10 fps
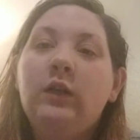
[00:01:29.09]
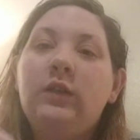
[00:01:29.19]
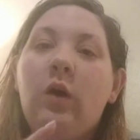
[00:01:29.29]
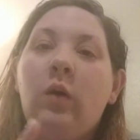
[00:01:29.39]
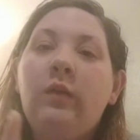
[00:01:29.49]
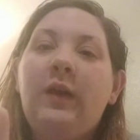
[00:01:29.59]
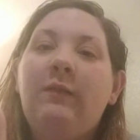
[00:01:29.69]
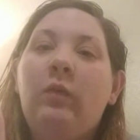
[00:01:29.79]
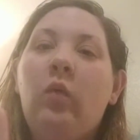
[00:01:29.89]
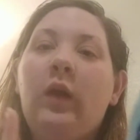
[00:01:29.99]
So
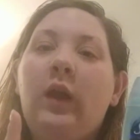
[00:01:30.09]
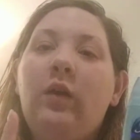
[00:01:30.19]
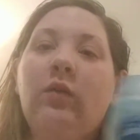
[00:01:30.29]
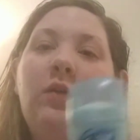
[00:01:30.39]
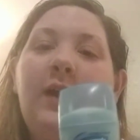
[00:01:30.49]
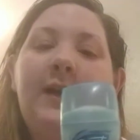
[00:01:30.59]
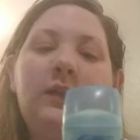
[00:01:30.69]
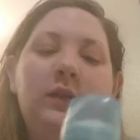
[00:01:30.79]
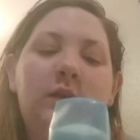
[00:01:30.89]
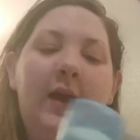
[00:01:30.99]
they've been working
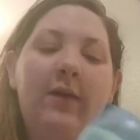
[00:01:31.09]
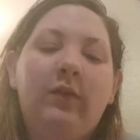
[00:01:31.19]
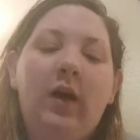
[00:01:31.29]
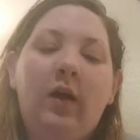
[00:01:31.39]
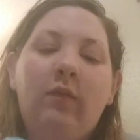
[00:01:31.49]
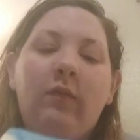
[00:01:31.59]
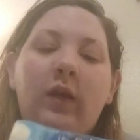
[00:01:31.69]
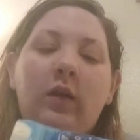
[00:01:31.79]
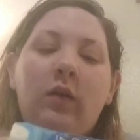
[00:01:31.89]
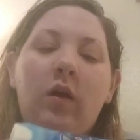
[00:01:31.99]
great. They have a lot of
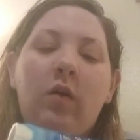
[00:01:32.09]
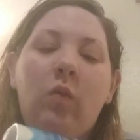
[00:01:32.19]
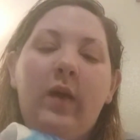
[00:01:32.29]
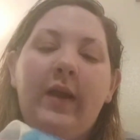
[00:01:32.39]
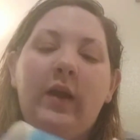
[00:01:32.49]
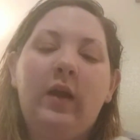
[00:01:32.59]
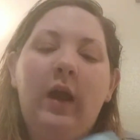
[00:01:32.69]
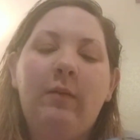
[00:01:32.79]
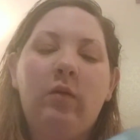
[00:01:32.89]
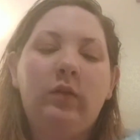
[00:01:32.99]
like long wear.
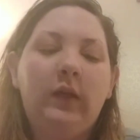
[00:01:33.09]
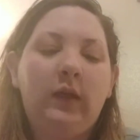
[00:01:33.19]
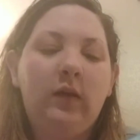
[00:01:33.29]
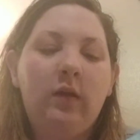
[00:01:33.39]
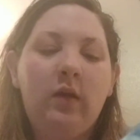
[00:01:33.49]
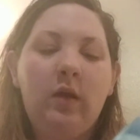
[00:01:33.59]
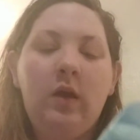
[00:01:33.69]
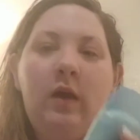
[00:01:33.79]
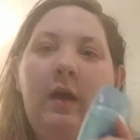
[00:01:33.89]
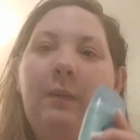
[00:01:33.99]
I'm only
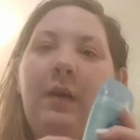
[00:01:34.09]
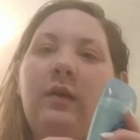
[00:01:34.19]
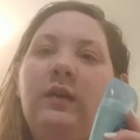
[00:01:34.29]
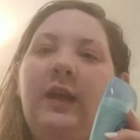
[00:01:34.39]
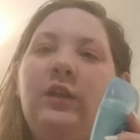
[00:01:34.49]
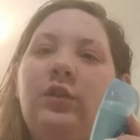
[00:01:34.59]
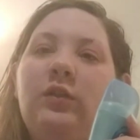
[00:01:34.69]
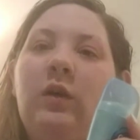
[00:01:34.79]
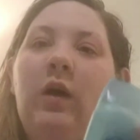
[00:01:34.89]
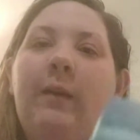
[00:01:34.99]
about an inch or
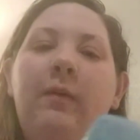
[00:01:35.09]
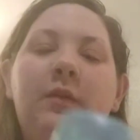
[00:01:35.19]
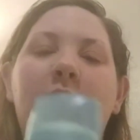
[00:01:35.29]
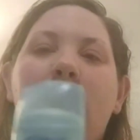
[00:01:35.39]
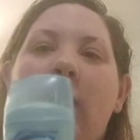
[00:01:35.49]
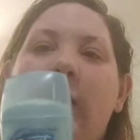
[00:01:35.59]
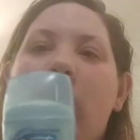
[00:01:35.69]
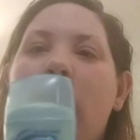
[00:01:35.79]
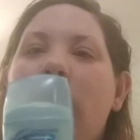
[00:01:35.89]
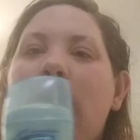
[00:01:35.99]
so up on this,
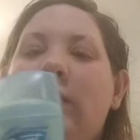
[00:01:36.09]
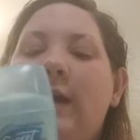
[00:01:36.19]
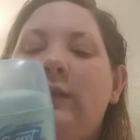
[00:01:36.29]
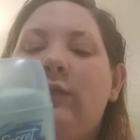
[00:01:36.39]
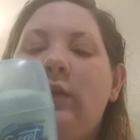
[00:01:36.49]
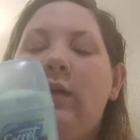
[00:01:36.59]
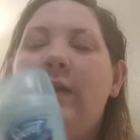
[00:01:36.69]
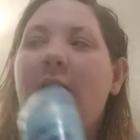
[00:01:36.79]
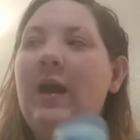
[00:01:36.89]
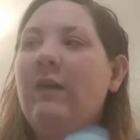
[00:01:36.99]
like one of these last few. I
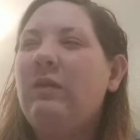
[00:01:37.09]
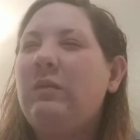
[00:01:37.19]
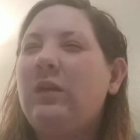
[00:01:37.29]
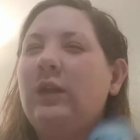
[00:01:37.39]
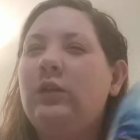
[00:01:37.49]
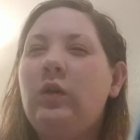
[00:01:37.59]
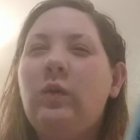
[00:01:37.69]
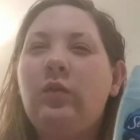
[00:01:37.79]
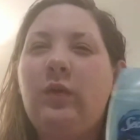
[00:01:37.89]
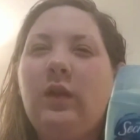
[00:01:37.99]
think I have maybe like
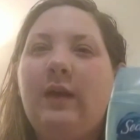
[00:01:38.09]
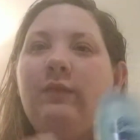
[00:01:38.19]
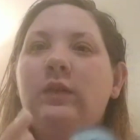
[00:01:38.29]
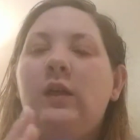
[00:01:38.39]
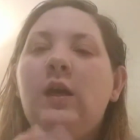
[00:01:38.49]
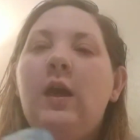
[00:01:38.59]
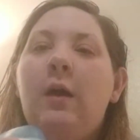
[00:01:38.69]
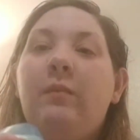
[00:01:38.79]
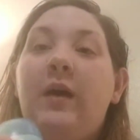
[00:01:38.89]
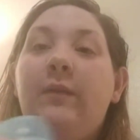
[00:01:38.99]
2 or 3 left,
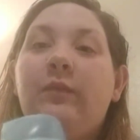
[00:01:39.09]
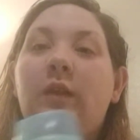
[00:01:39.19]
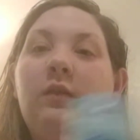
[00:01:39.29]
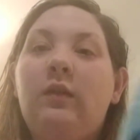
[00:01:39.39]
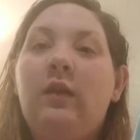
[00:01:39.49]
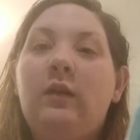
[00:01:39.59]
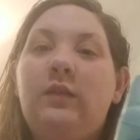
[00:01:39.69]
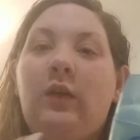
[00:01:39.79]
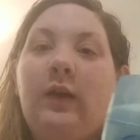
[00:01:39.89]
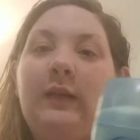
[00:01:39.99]
but
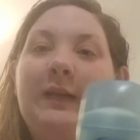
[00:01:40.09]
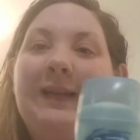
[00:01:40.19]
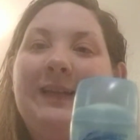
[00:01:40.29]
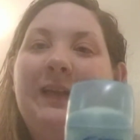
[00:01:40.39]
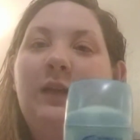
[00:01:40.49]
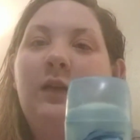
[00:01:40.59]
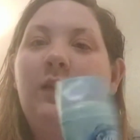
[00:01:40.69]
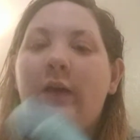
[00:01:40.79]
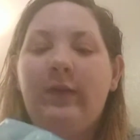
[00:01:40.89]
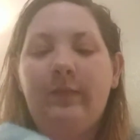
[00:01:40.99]
Secret,
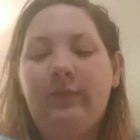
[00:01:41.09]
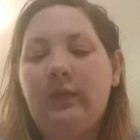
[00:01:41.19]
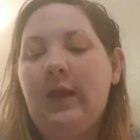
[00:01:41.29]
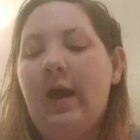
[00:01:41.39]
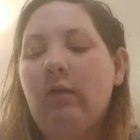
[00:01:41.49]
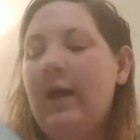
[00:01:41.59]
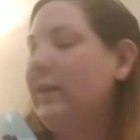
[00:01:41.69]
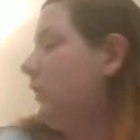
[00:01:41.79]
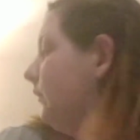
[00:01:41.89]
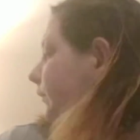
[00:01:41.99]
love it.
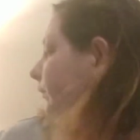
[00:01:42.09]
Outlast.